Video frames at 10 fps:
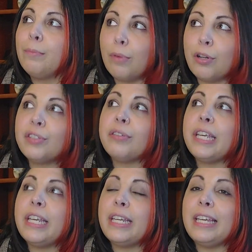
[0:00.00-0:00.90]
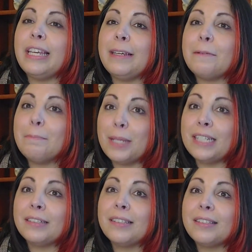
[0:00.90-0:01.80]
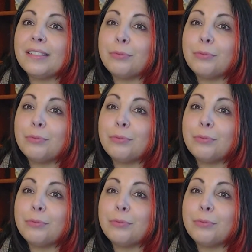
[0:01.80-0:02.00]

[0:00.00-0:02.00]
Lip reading: more zucchini, beets,